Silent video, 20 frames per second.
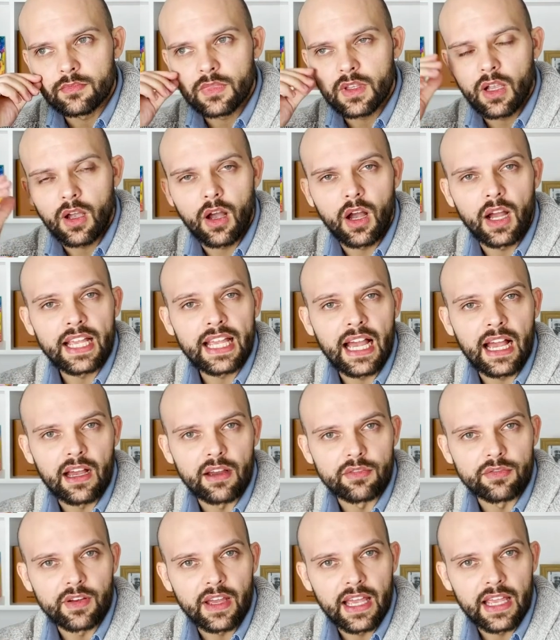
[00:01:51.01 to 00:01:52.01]
I
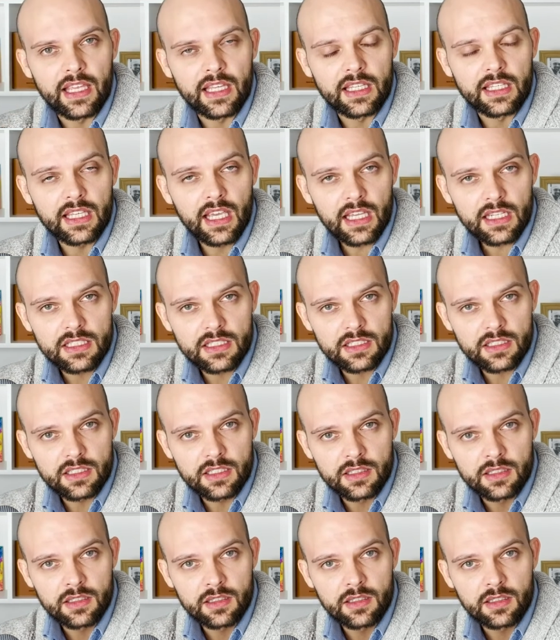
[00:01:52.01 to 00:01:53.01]
have a guest
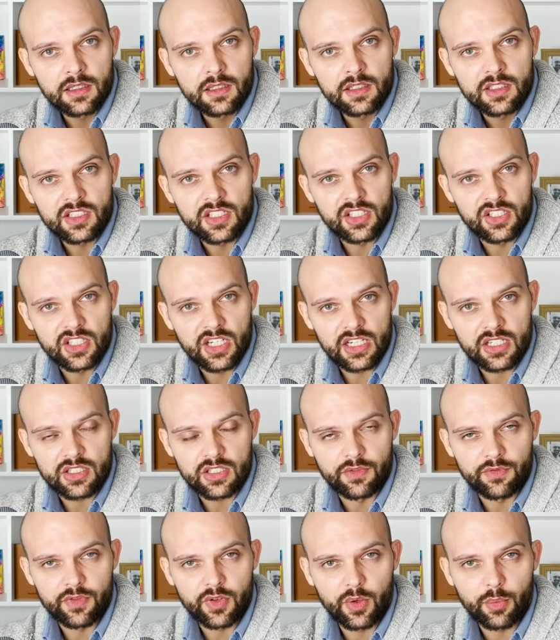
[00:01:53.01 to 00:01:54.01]

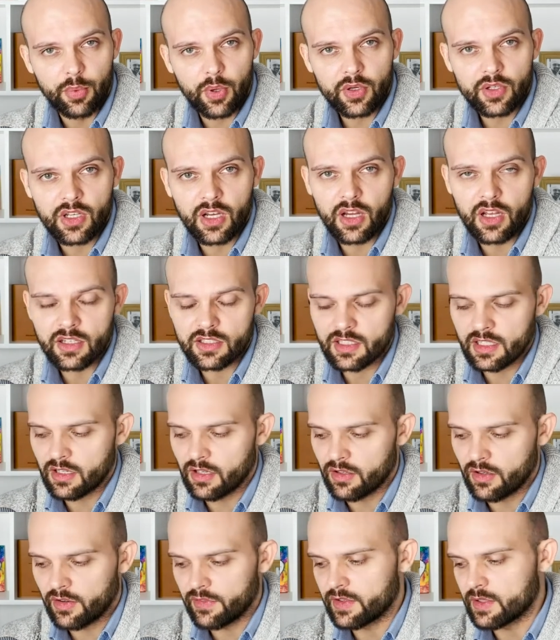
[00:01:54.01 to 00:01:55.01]
suggestion for your podcast. I
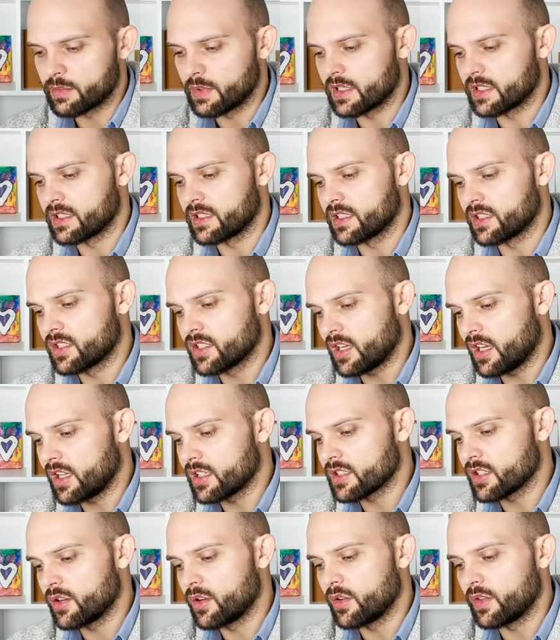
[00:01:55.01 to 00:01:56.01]
don't know if this person's a
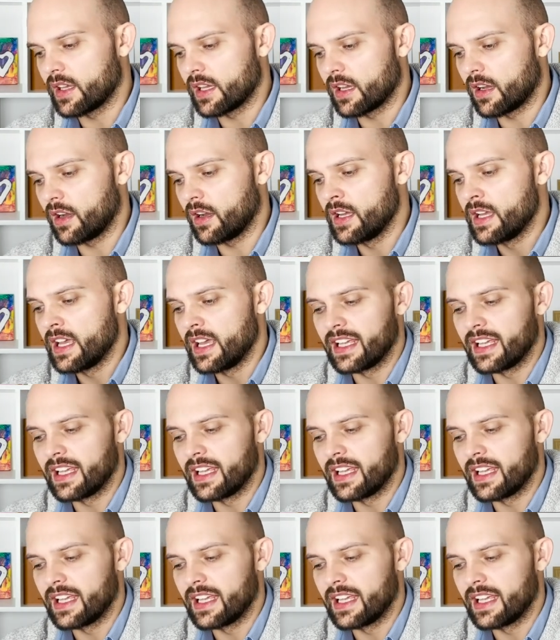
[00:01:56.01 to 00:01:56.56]
chance or who they are.